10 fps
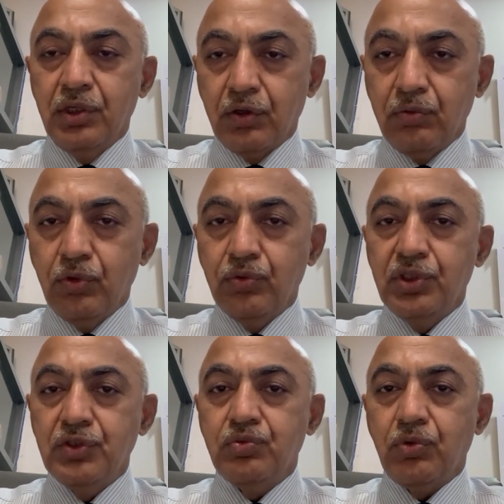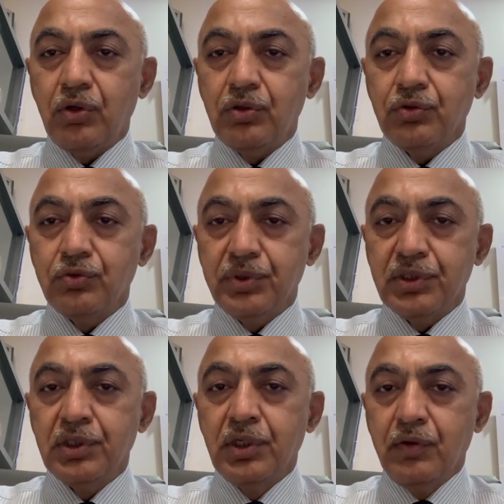remove this small
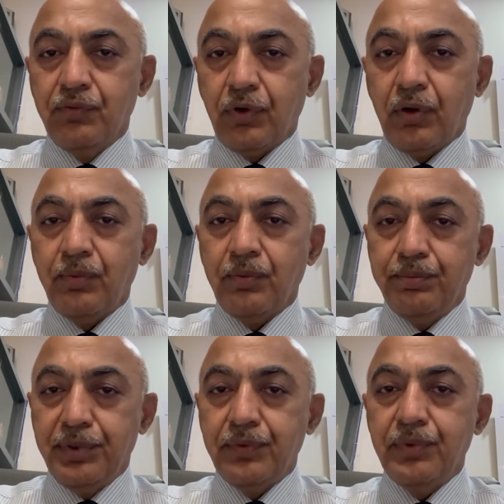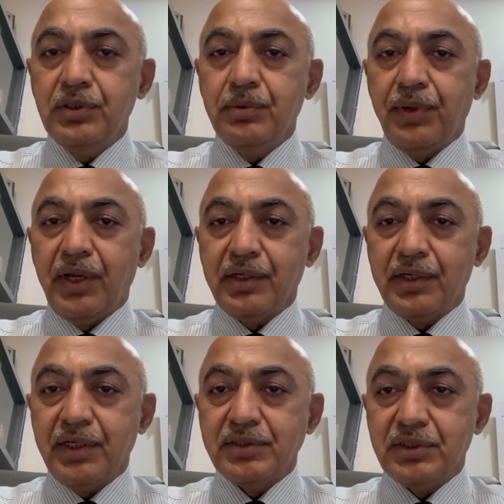tumor from between the
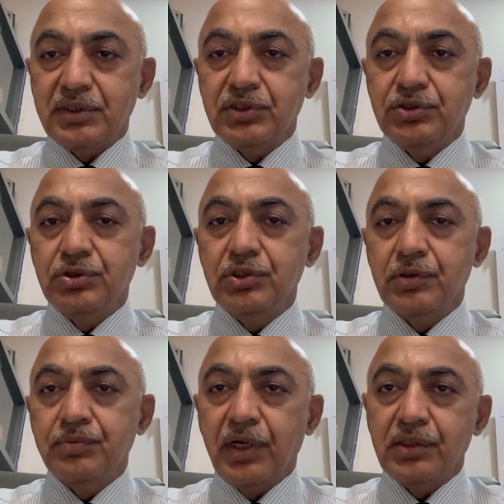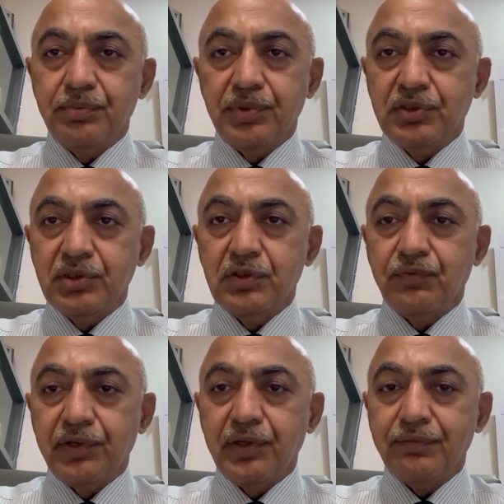pancreas and the duodenum, and the patient is
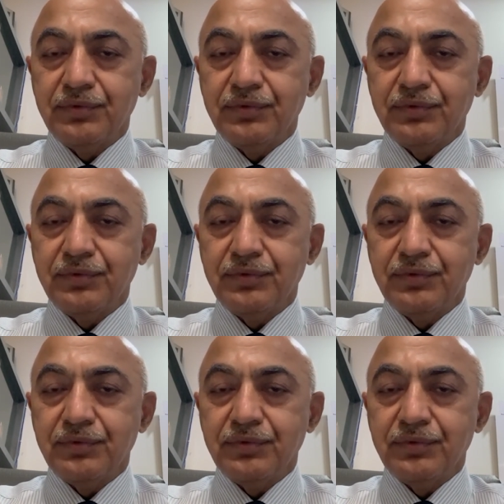free of